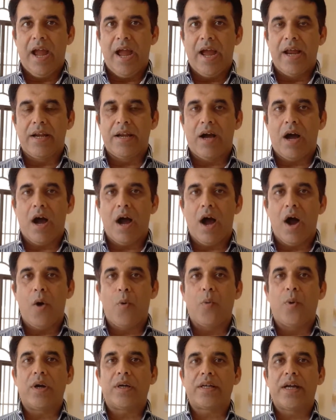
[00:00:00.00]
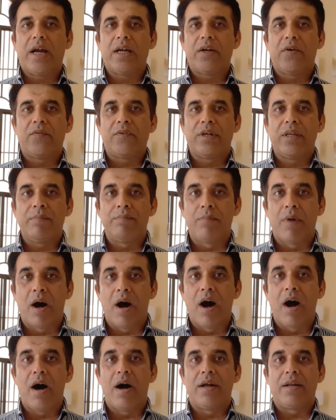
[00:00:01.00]
and what kind of
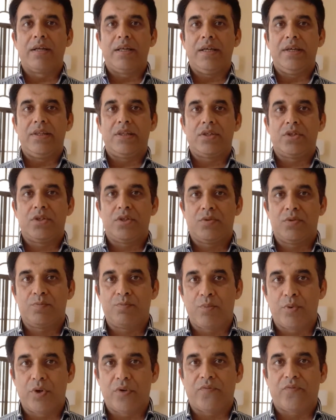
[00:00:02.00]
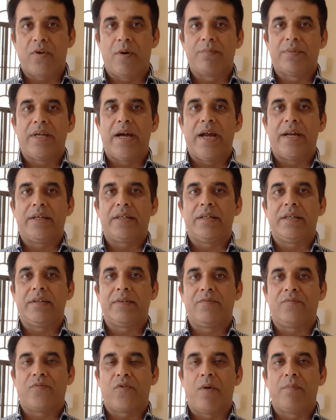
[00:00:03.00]
demand is put from
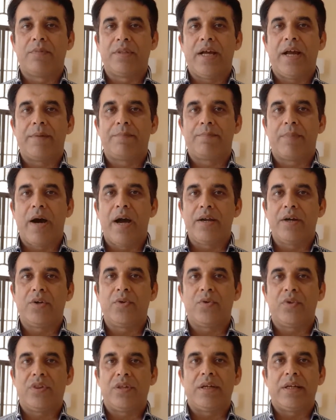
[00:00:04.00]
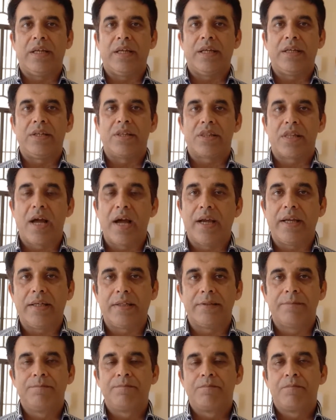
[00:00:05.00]
that pilot who is sitting
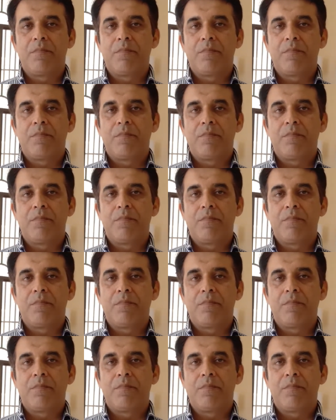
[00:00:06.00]
inside.